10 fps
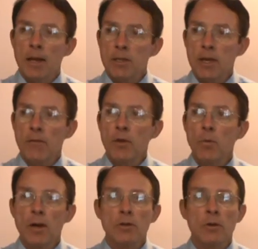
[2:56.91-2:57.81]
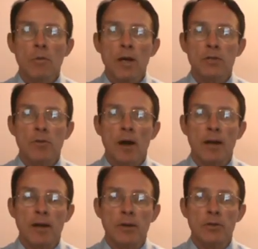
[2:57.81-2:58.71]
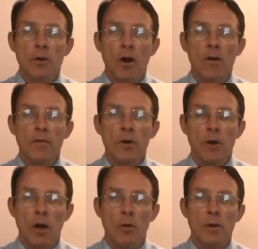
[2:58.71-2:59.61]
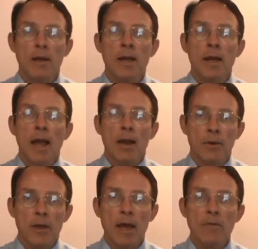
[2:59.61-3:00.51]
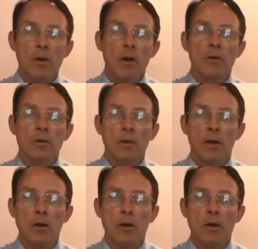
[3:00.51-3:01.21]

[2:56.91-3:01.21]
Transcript: Let's say if you went to a restaurant and you took off your coat and you gave your coat to the